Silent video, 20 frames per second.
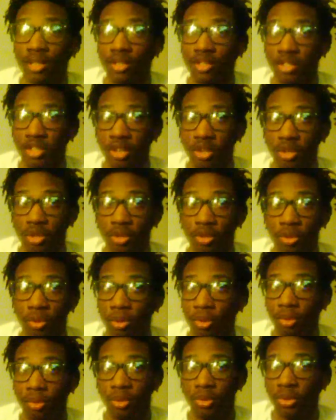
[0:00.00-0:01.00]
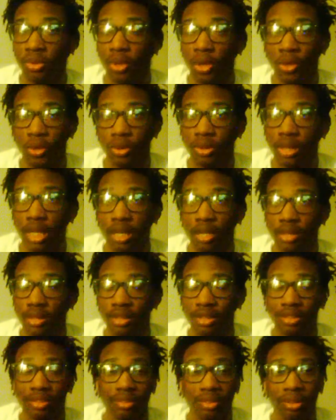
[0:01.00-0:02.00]
So who knows how
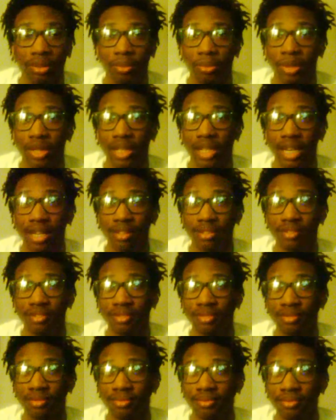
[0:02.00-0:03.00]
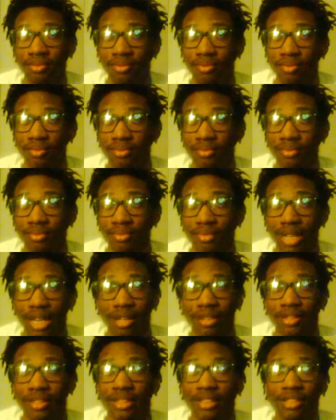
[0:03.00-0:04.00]
this is going to work out,
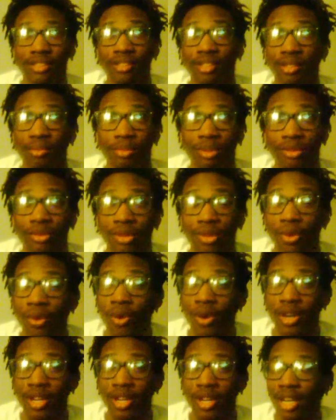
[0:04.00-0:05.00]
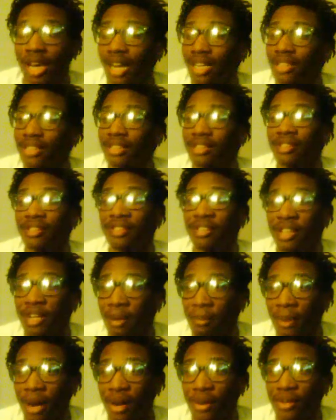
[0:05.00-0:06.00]
how this is going to be recorded, how this is going to
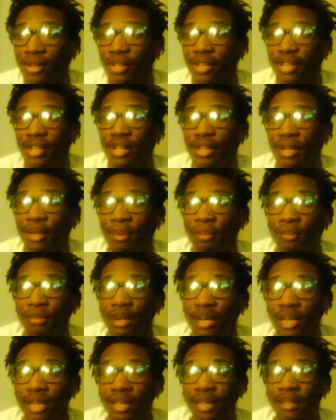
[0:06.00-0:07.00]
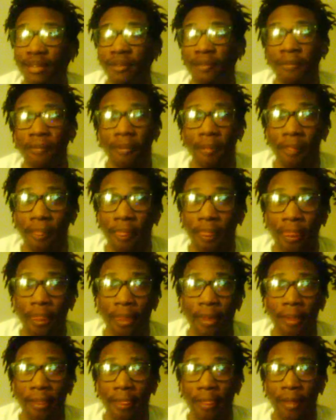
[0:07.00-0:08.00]
come out. But
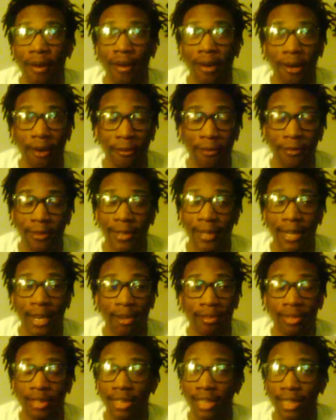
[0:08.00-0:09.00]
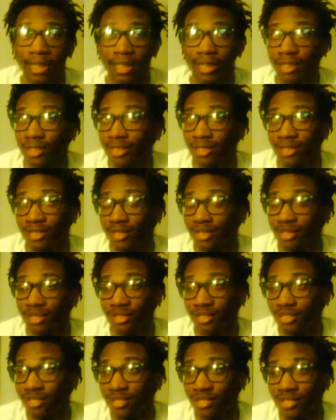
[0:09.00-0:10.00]
hopefully everything
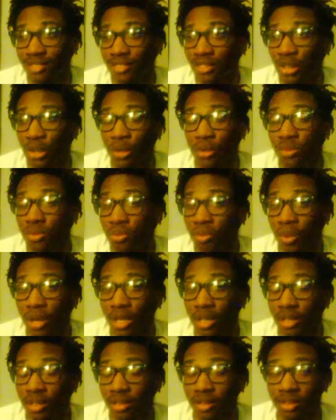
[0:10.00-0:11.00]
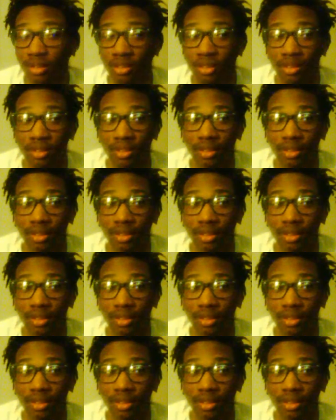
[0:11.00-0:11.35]
goes well.